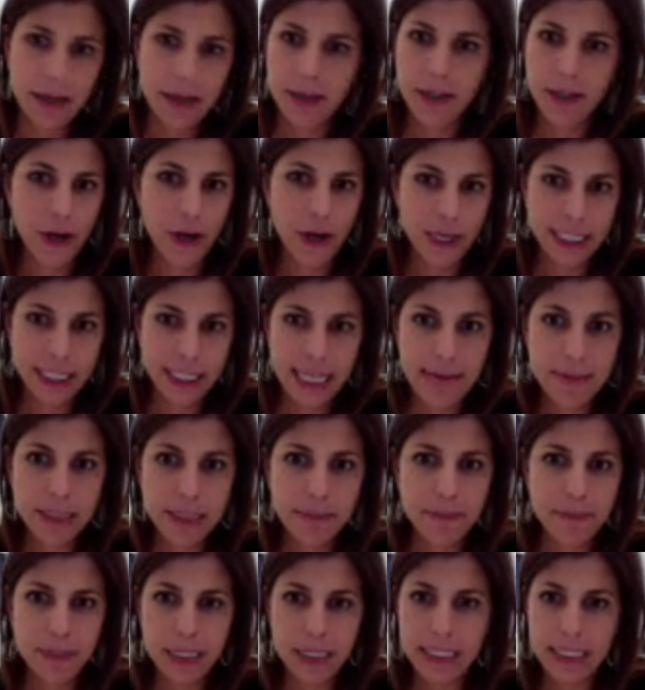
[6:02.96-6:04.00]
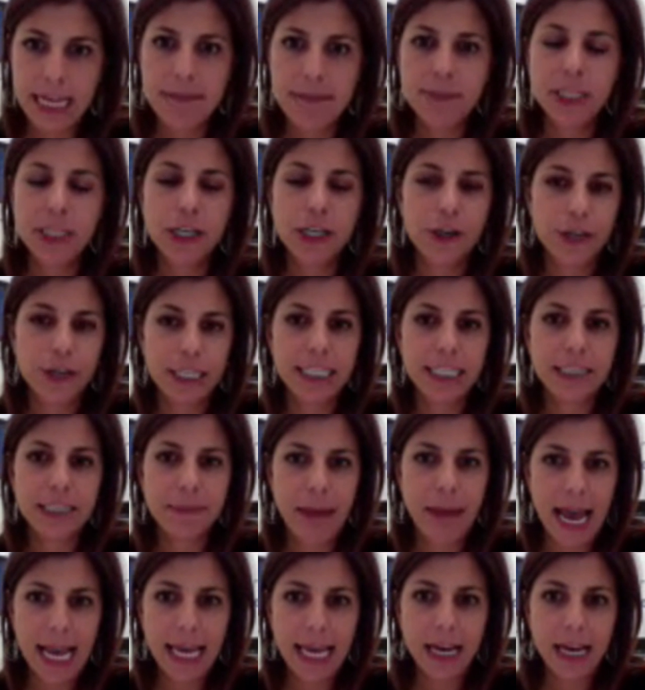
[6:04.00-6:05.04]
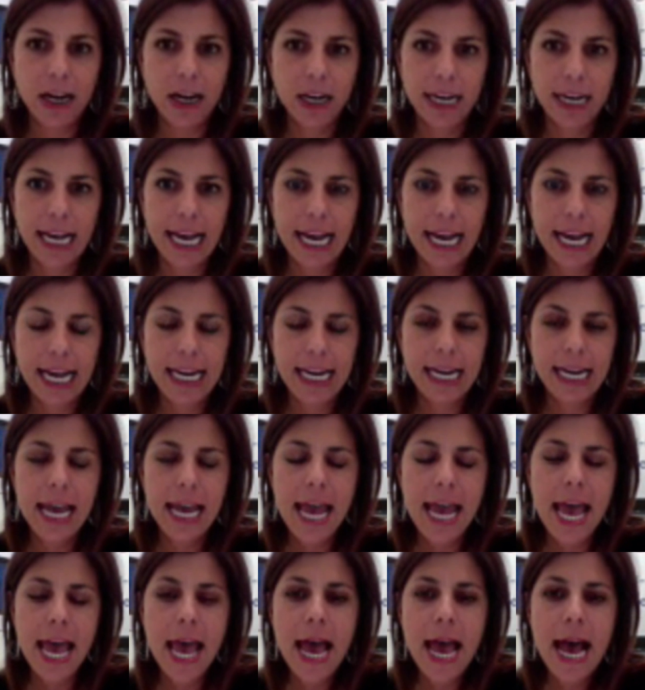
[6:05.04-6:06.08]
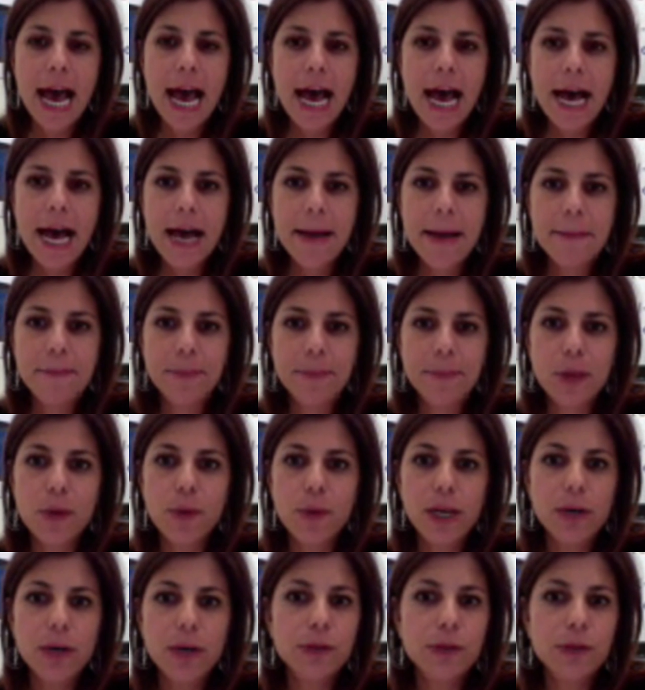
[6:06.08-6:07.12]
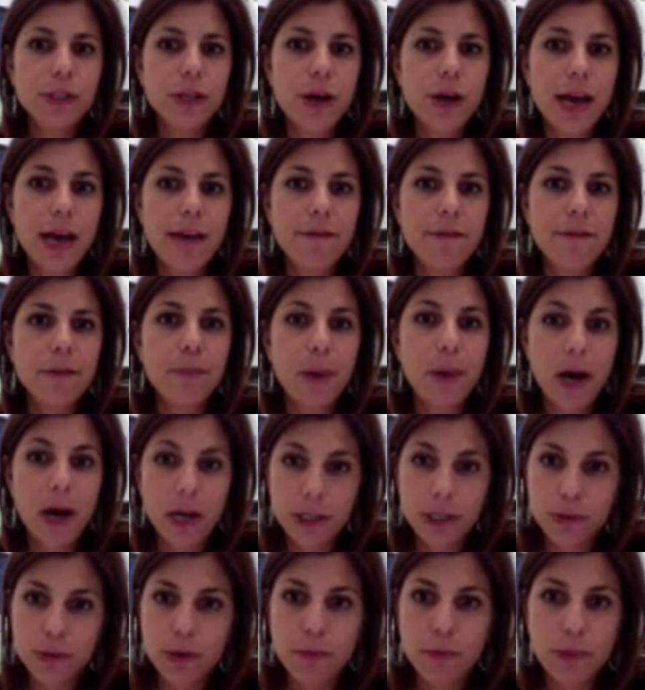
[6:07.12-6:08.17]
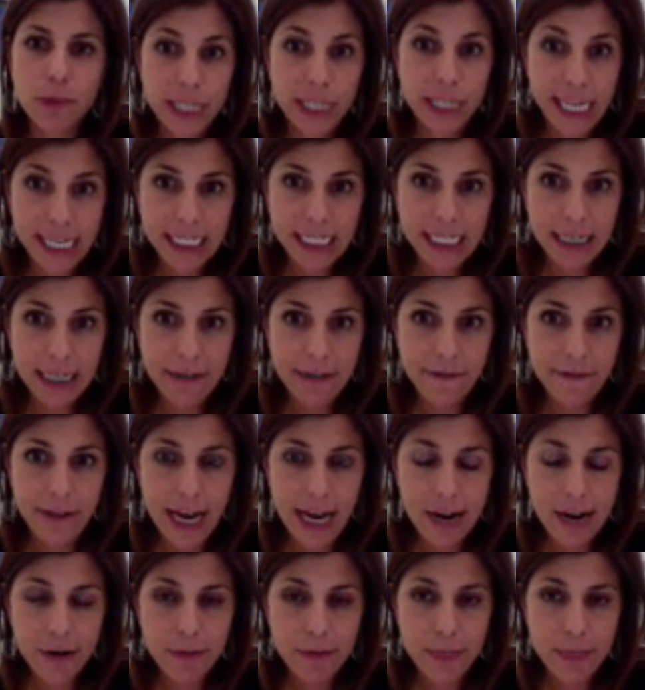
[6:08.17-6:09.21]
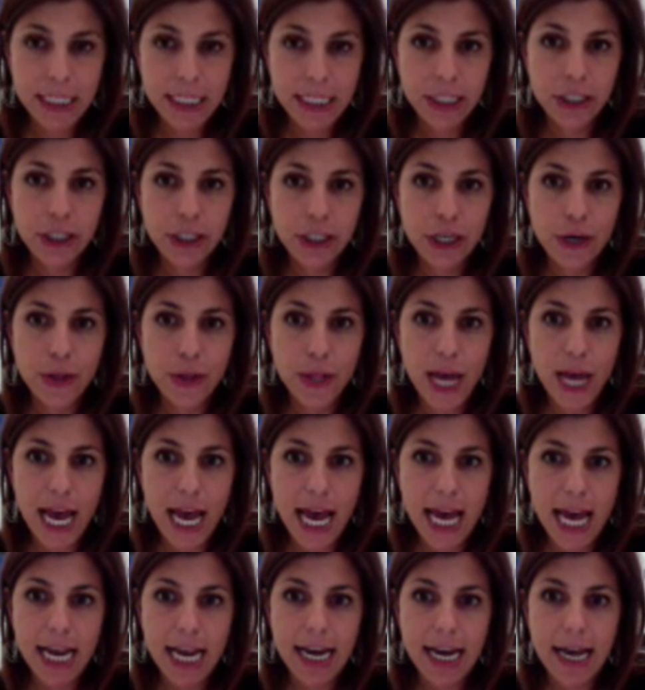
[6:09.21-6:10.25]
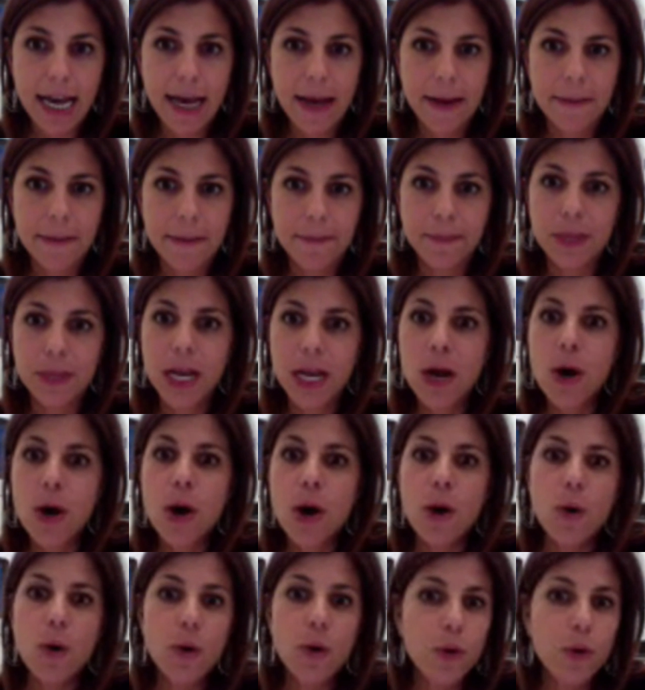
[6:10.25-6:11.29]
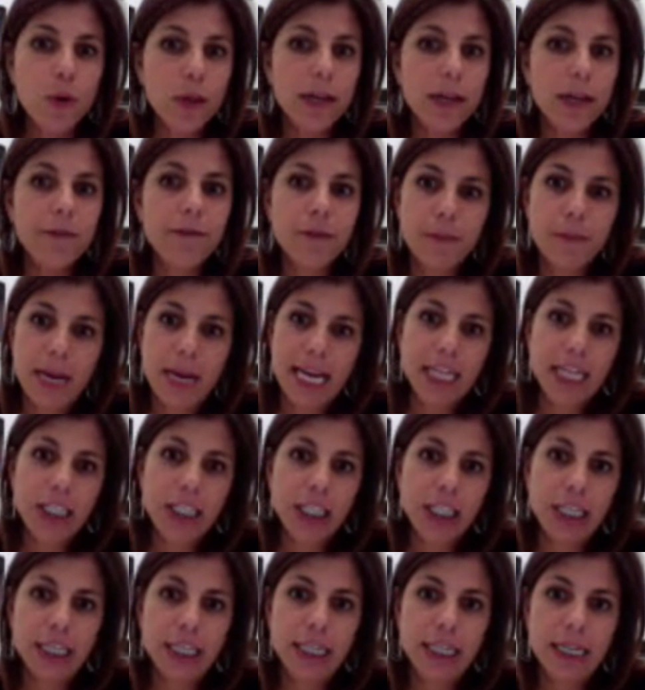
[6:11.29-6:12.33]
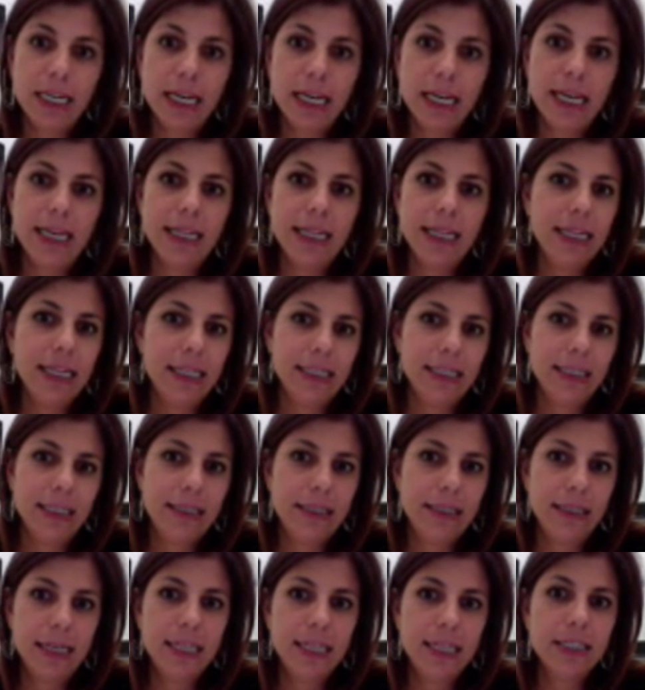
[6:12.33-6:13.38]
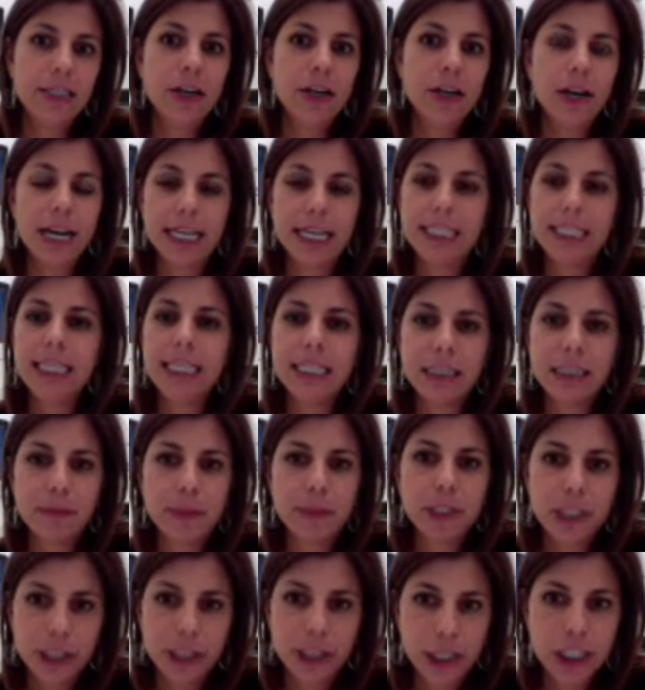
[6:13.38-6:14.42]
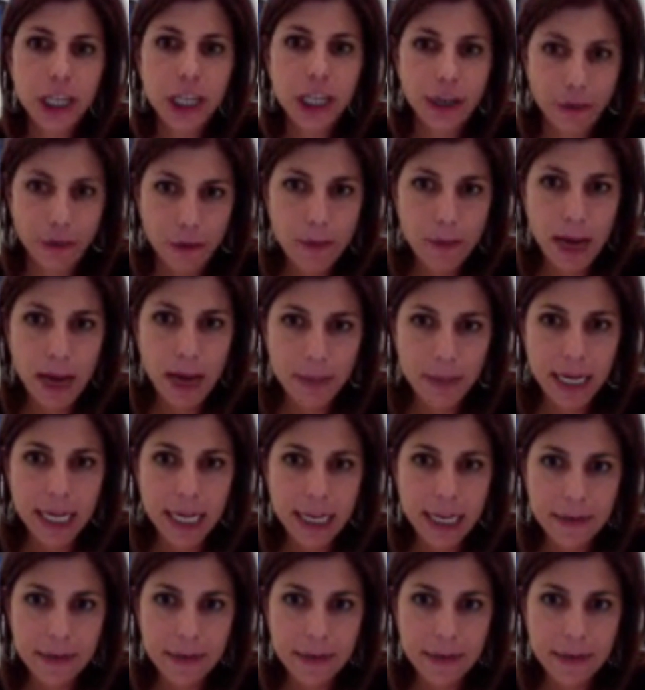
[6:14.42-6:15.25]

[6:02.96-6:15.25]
know, same as, same security as banking online. Um, we also have a password protected environment so that um, all information is, is not accessible to the general public.